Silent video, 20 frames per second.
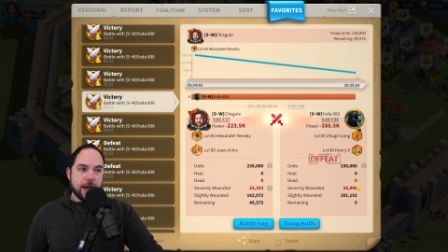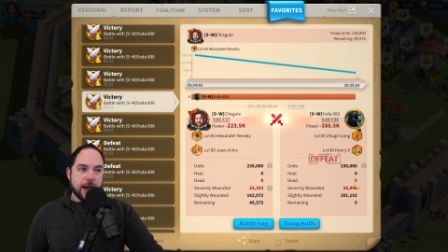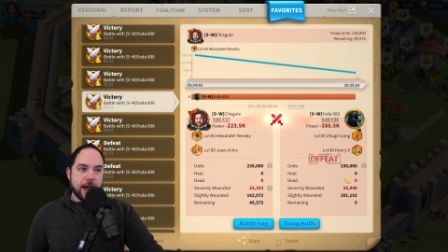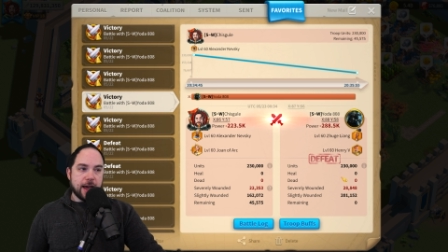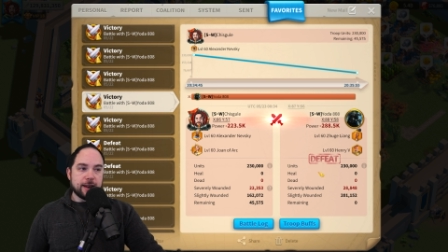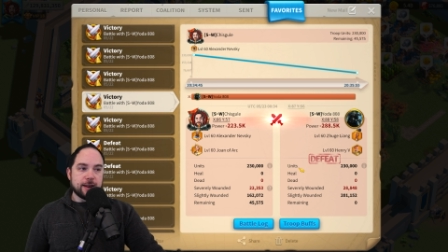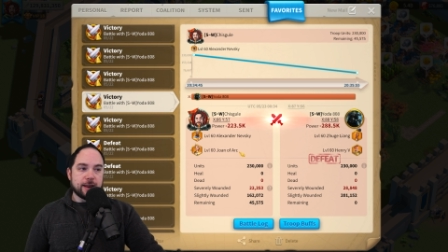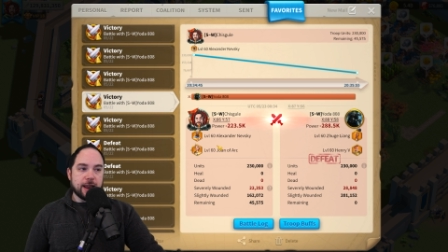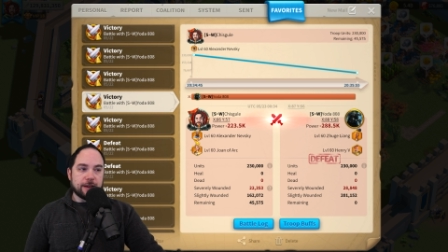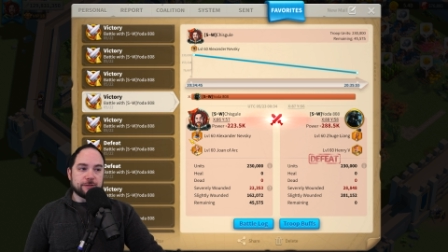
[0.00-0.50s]

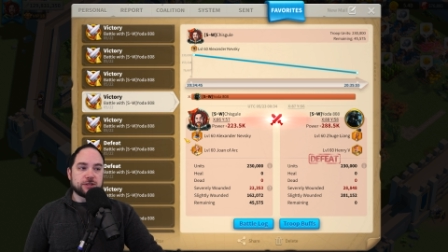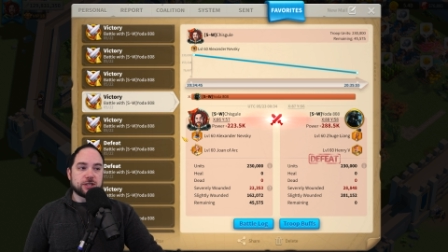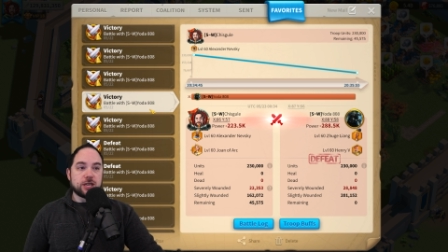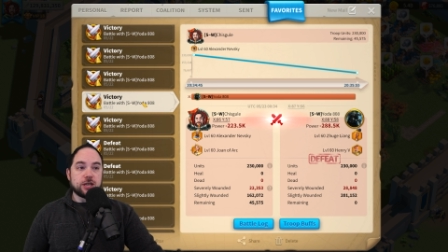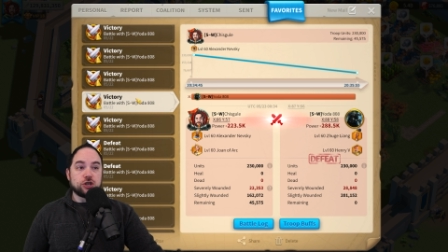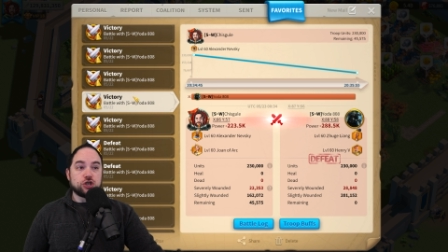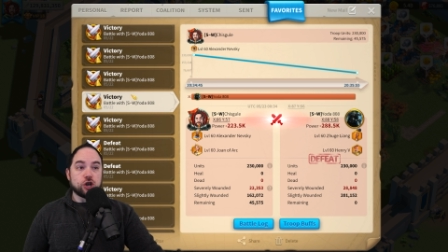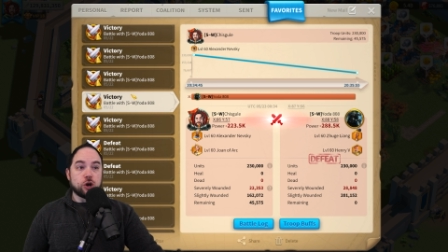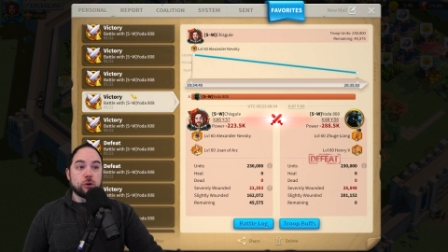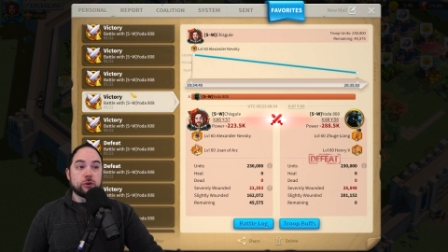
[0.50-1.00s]
And
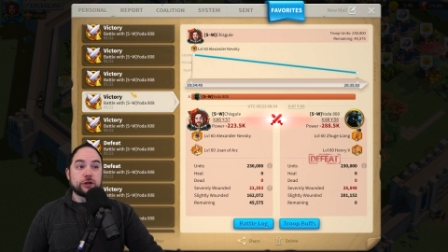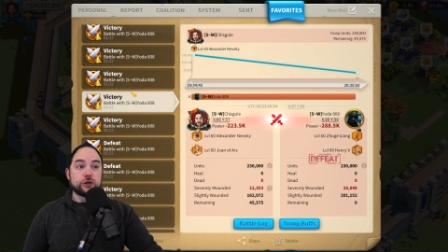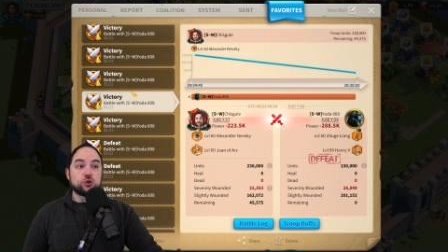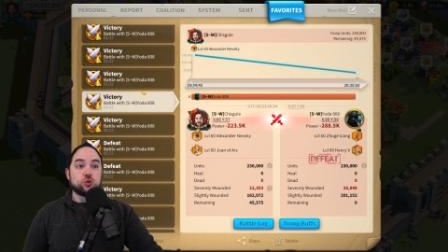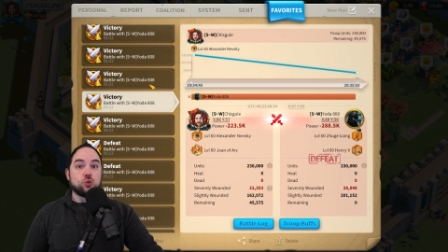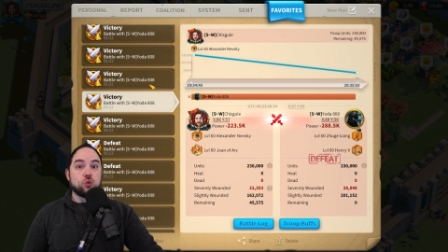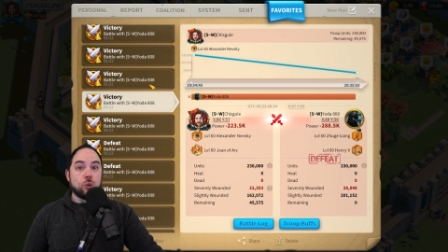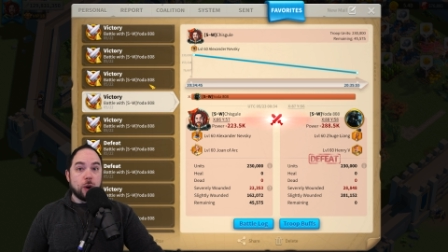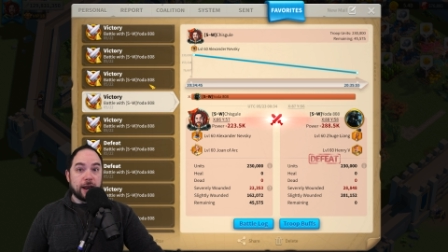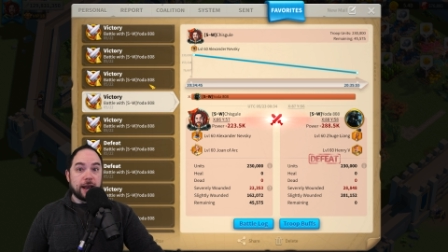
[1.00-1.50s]
Nevsky Joan is
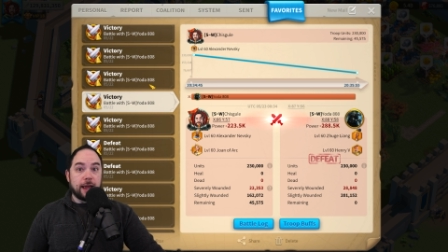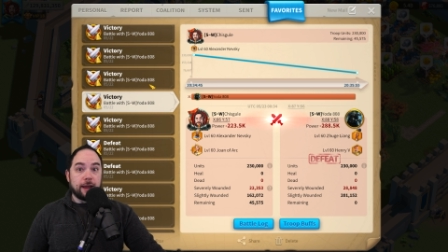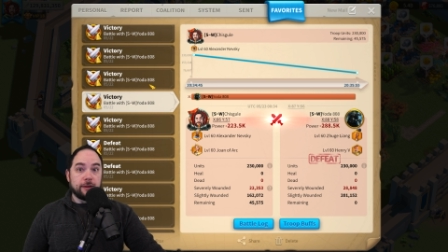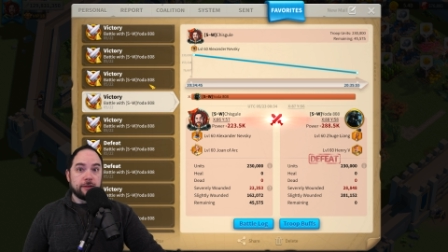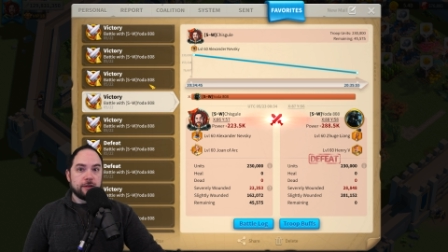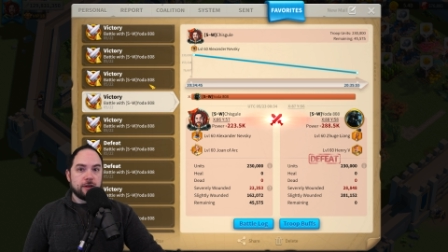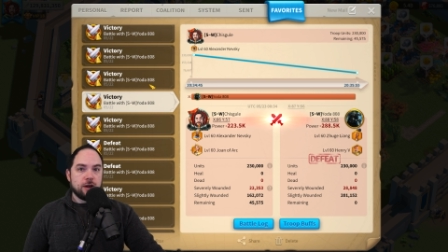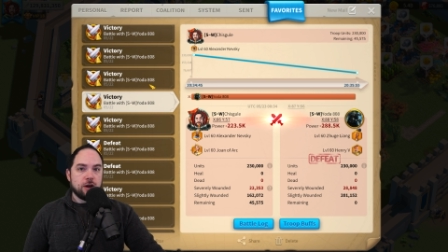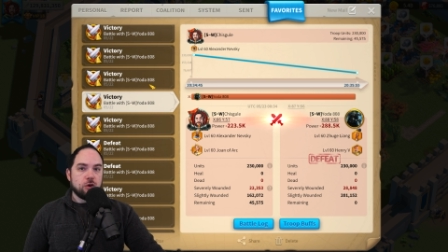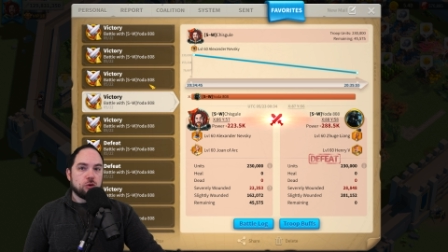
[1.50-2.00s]
winning.
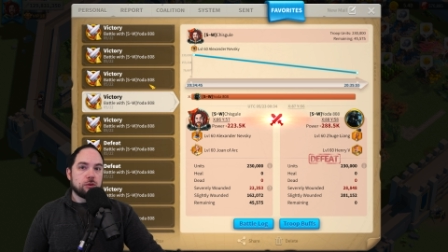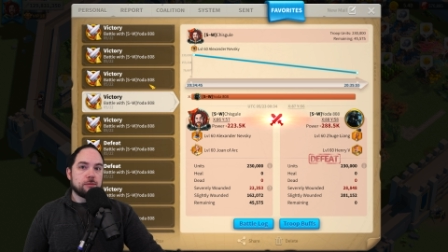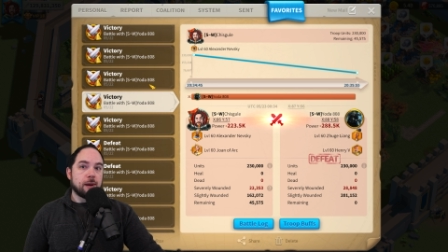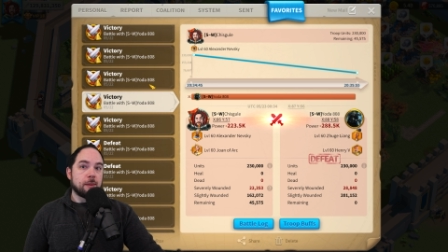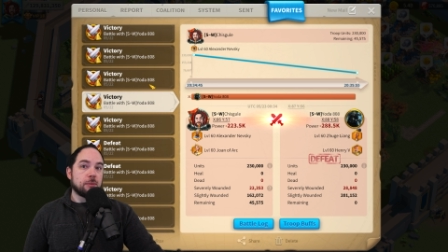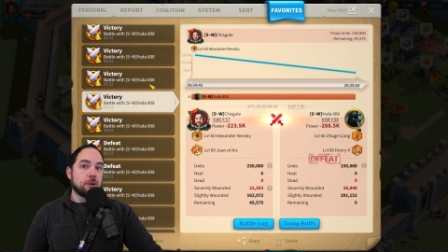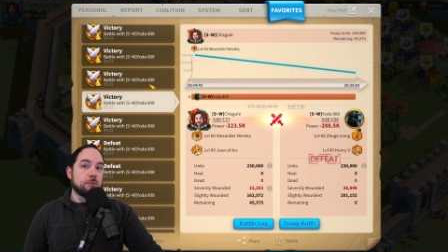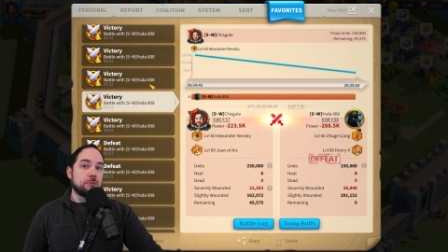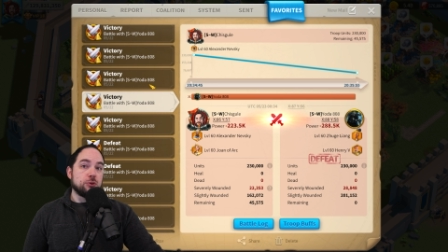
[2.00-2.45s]
Remember,